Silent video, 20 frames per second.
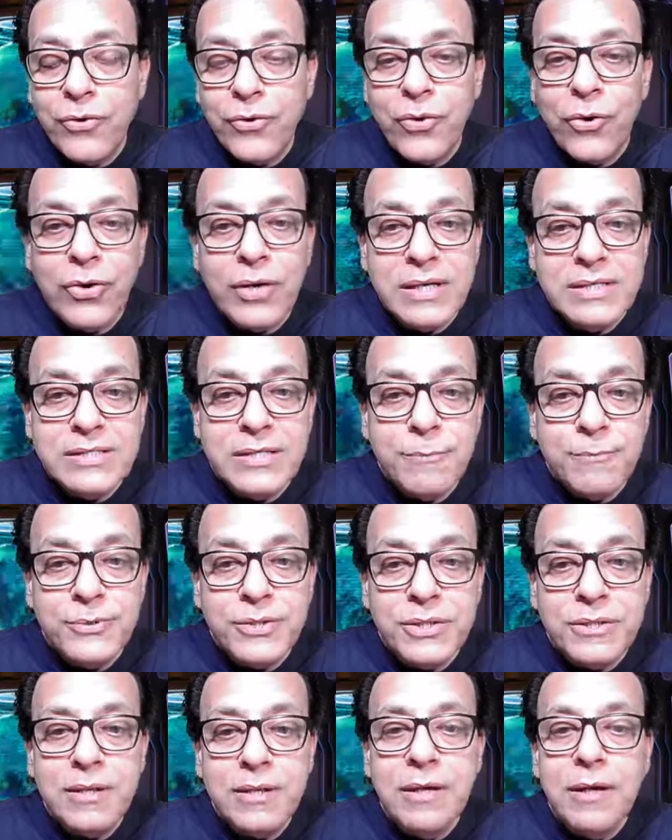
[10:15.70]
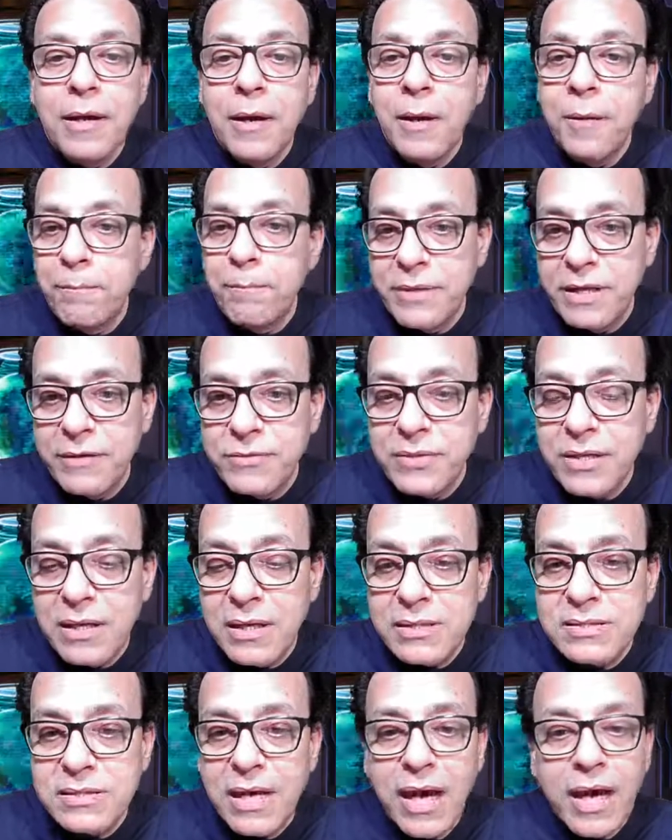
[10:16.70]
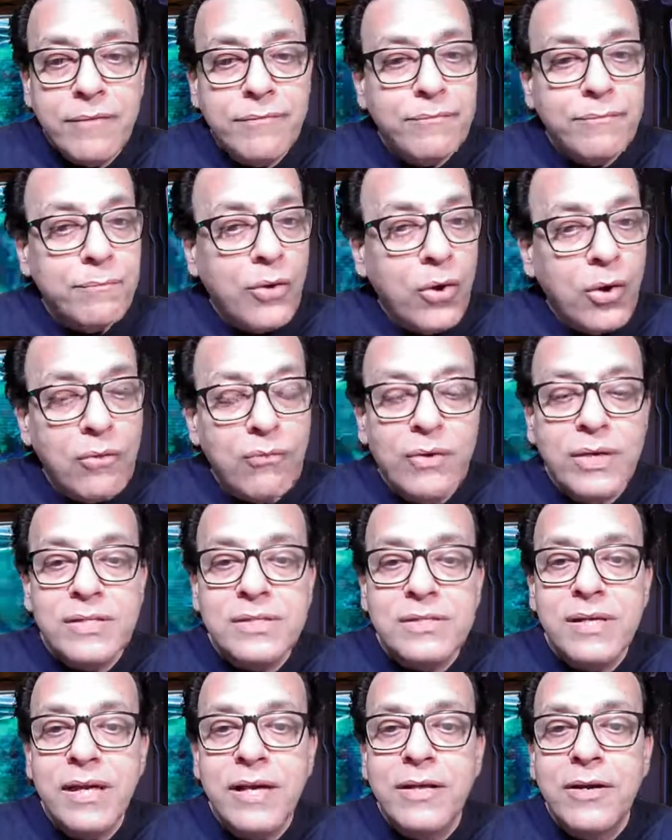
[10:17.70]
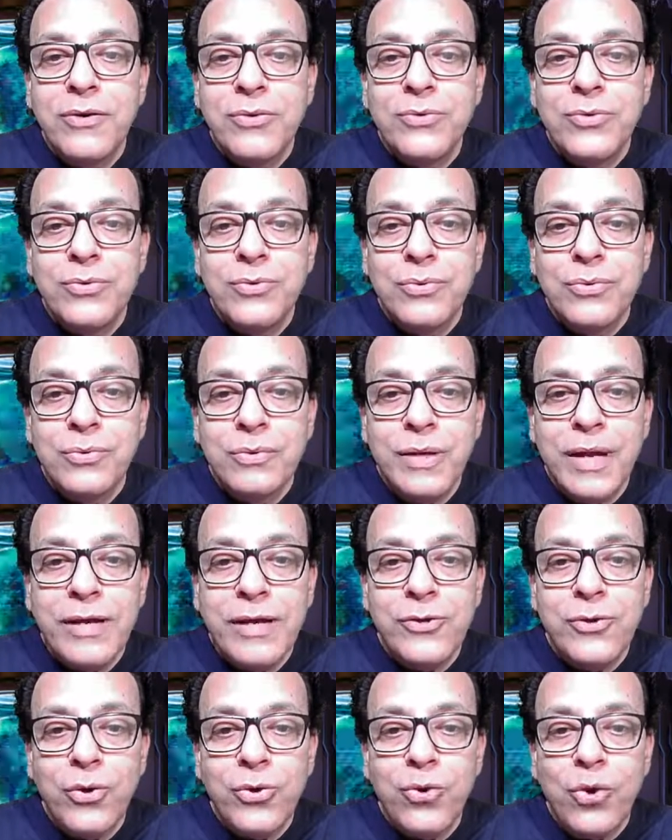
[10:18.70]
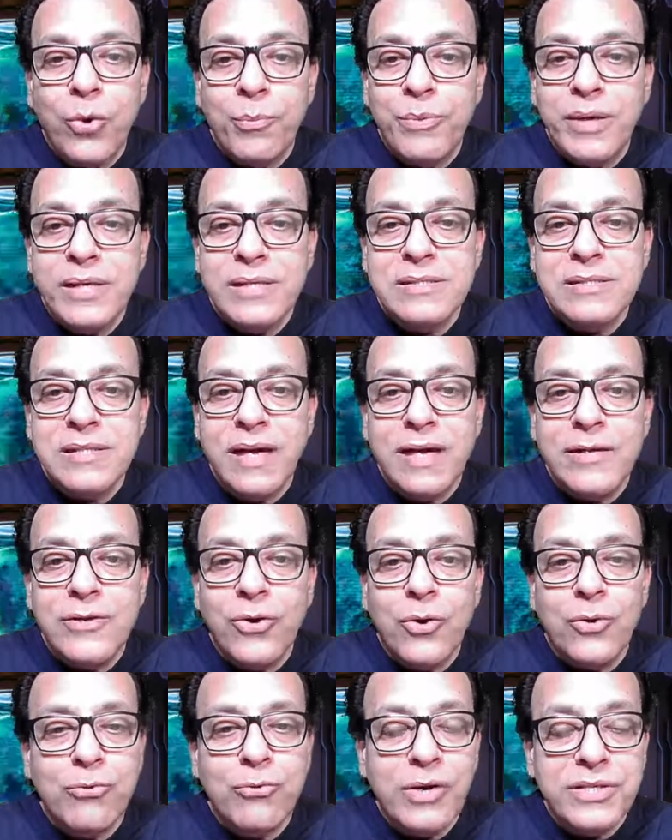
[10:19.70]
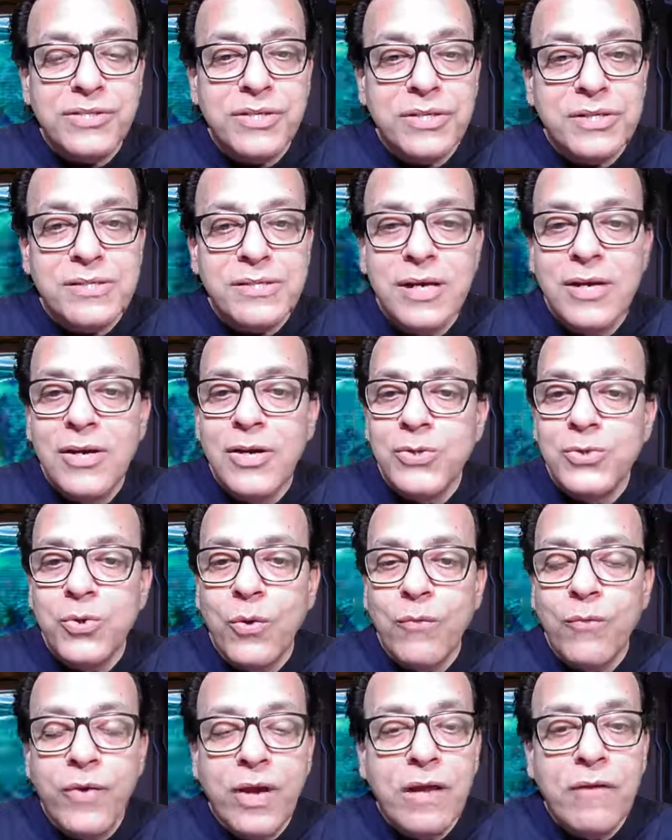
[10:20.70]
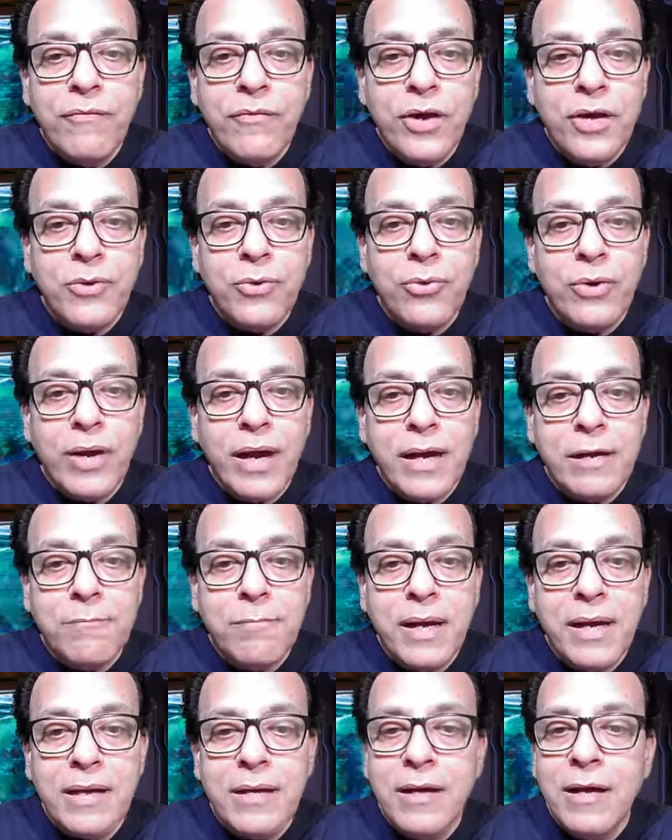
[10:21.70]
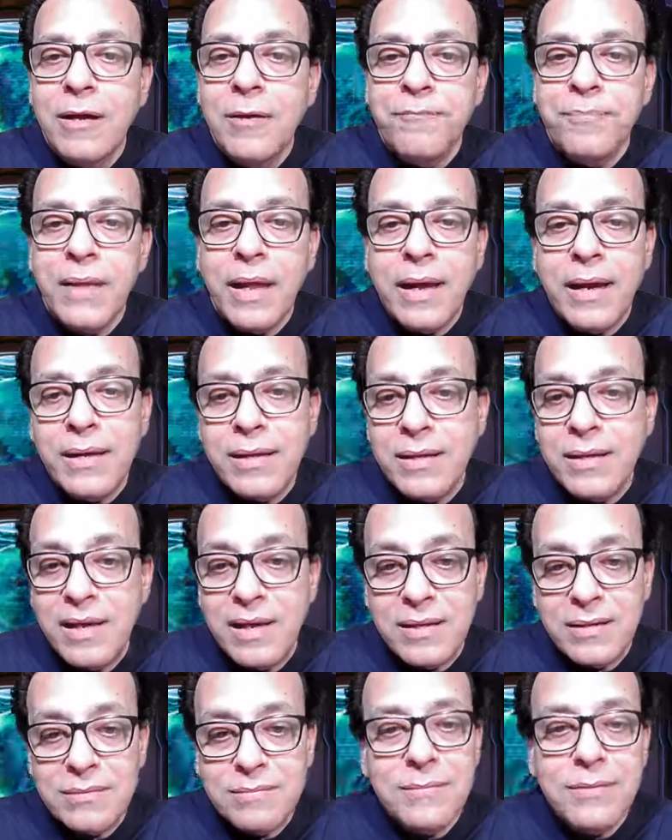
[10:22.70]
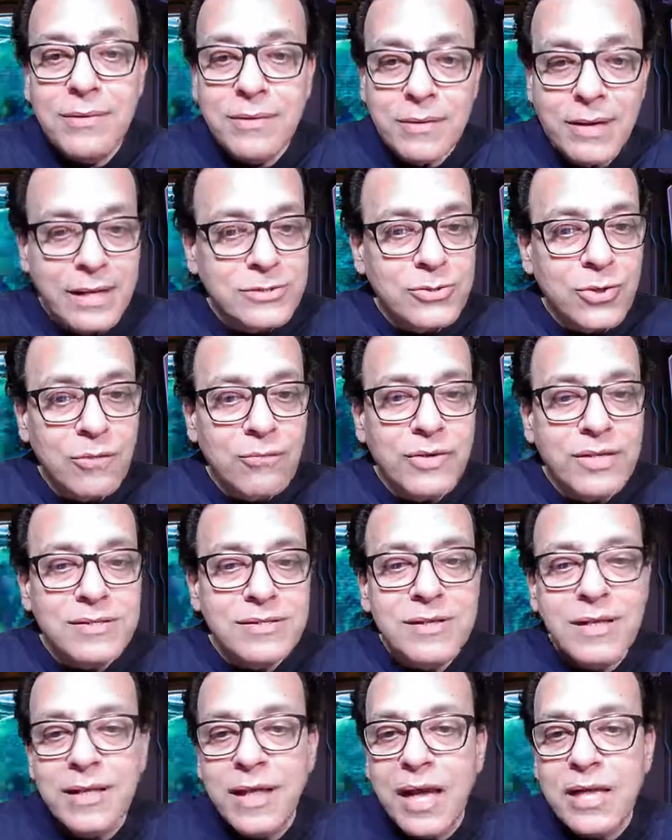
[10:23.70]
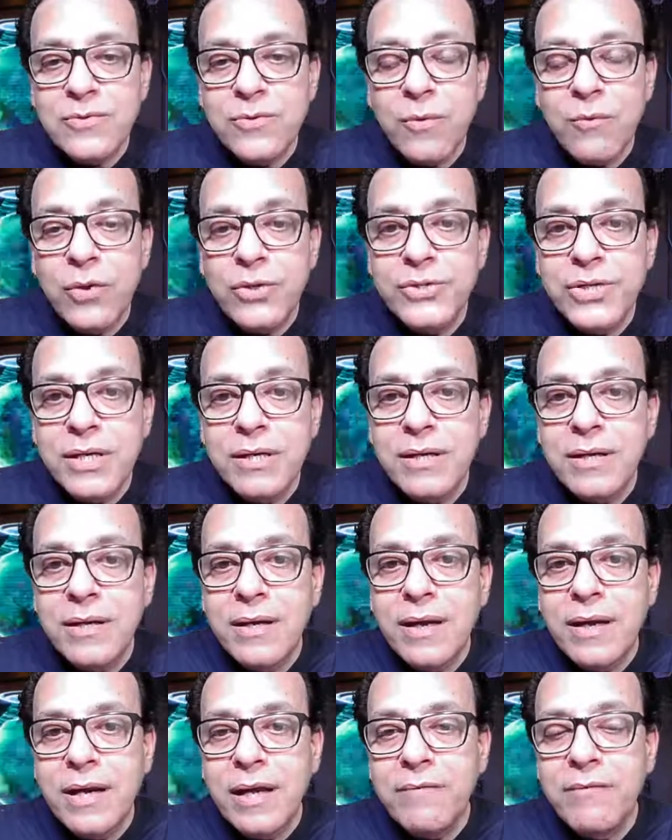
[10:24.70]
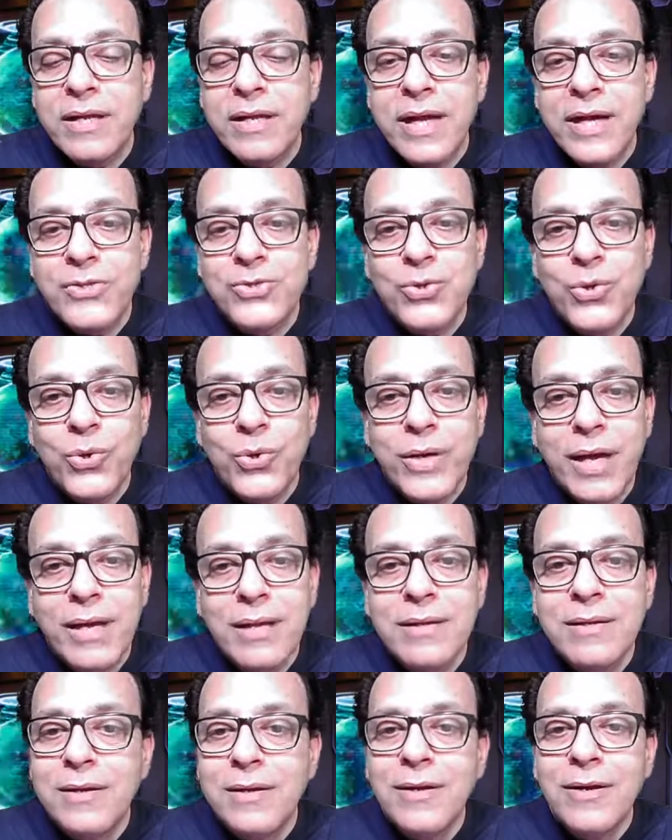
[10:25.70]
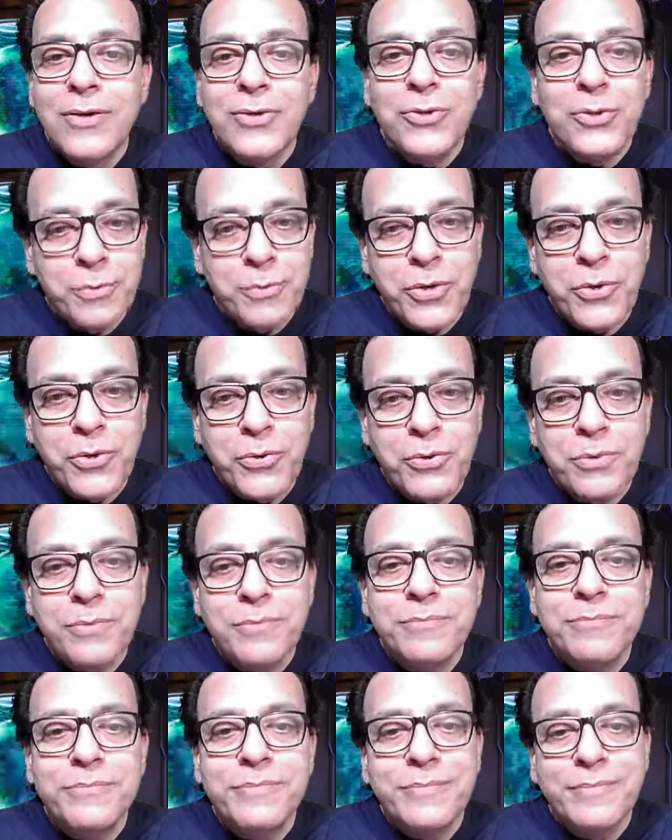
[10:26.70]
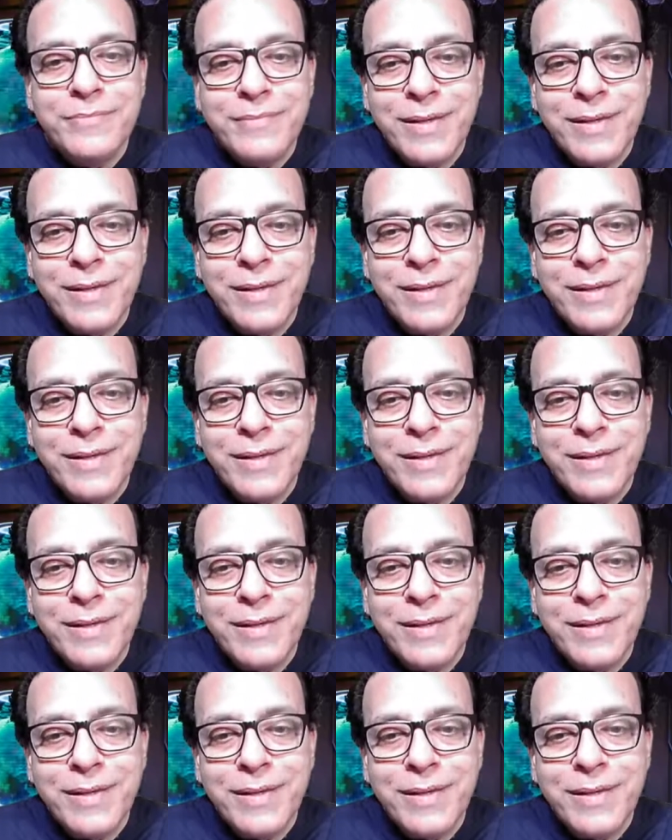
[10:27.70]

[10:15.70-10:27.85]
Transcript: for your consumption. Nevertheless, I'm always eager to get your comments and your questions. So feel free to write back. And As always, thanks for watching, and I will catch you again tomorrow